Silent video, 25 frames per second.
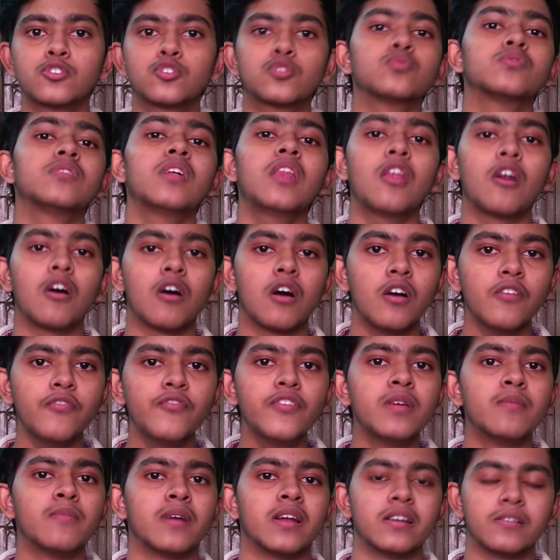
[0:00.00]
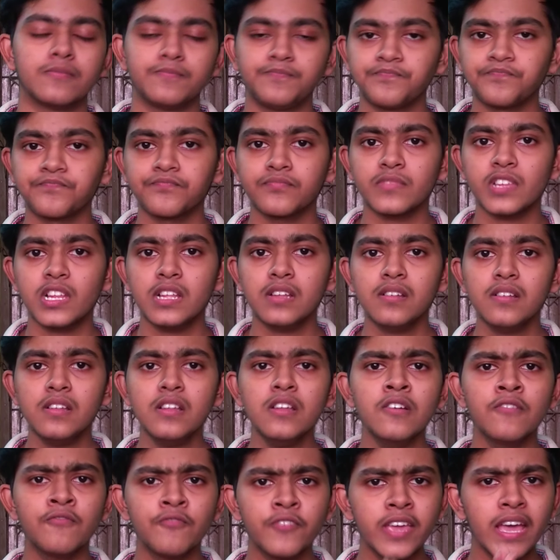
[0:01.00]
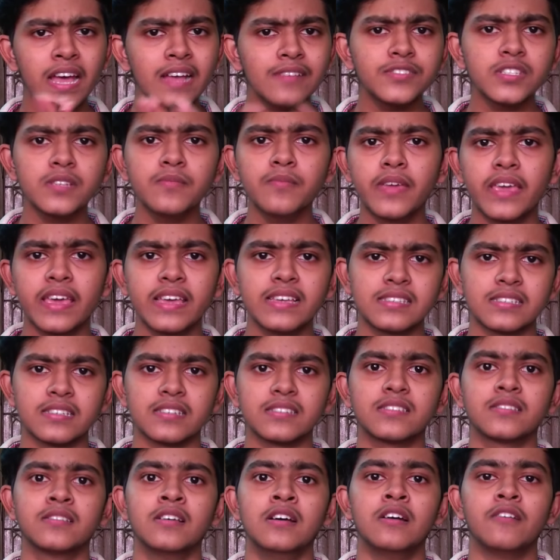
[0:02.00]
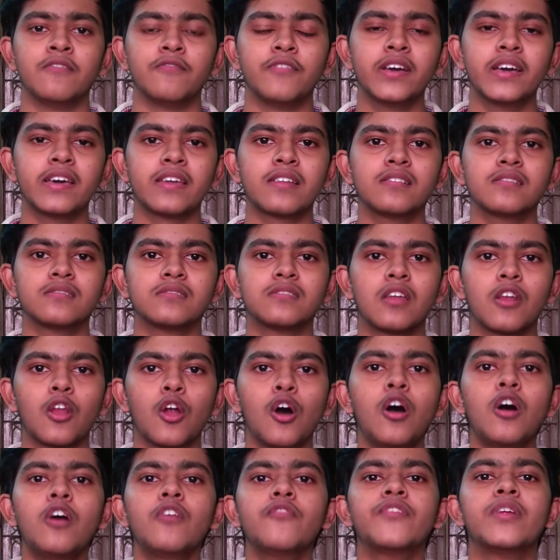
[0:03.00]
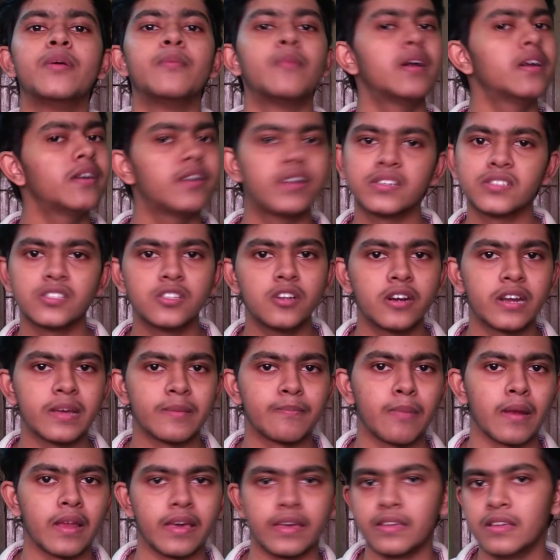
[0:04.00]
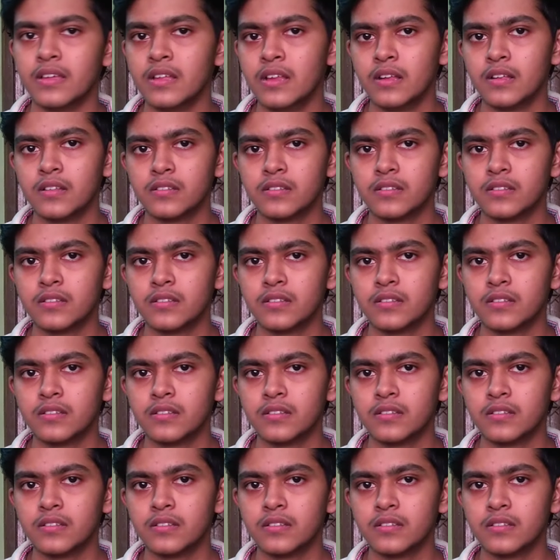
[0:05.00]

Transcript: to the law of demand. We have some cases where the law of demand does not apply.